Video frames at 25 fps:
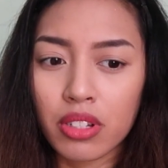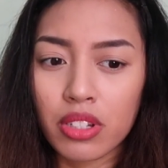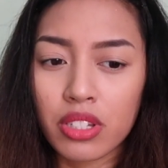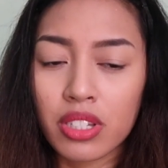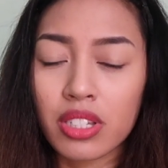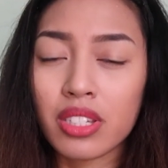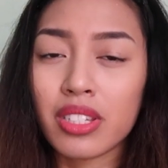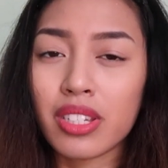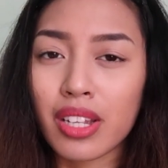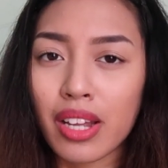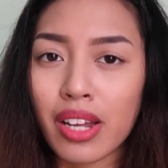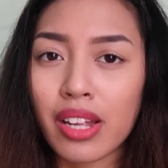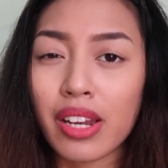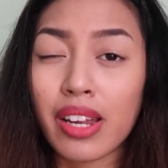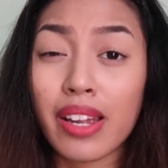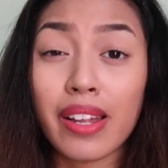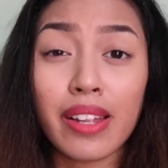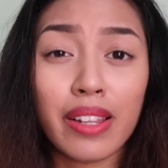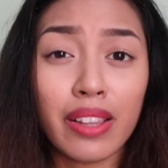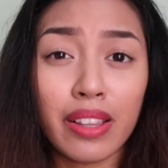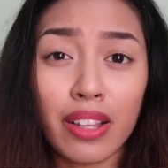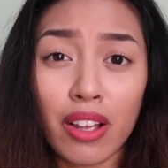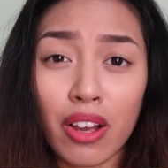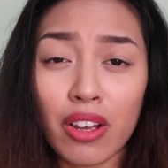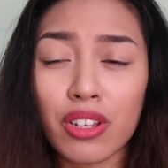set
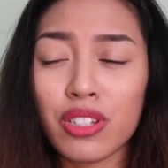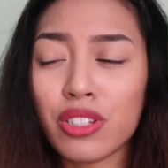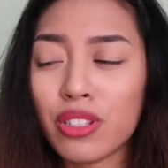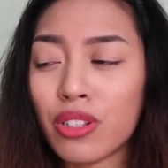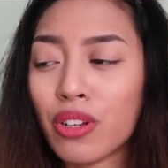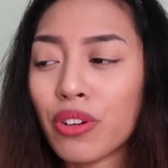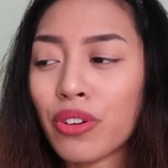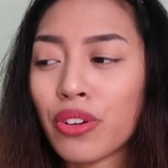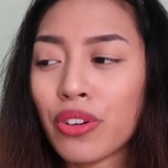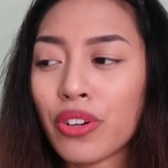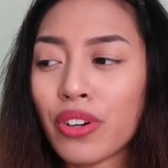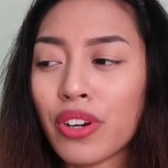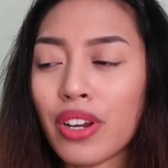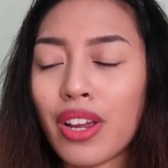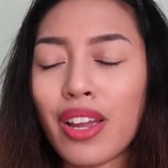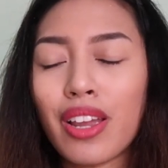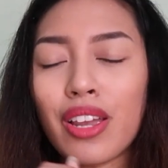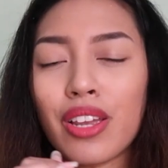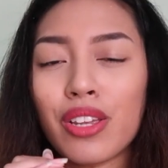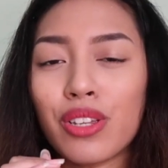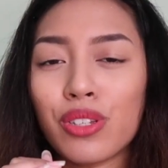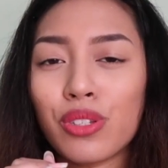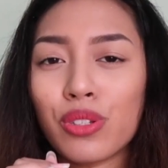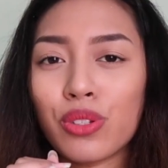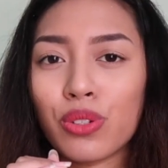and last longer
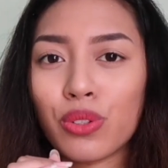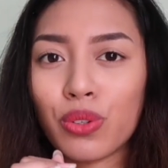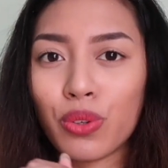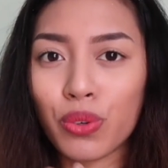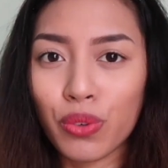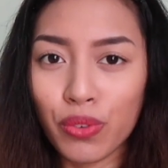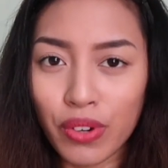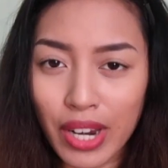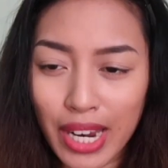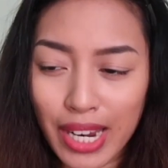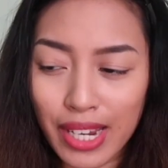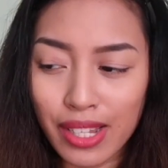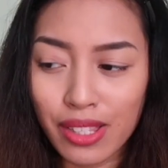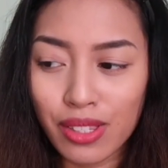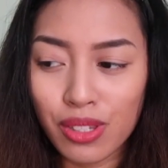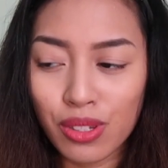is great.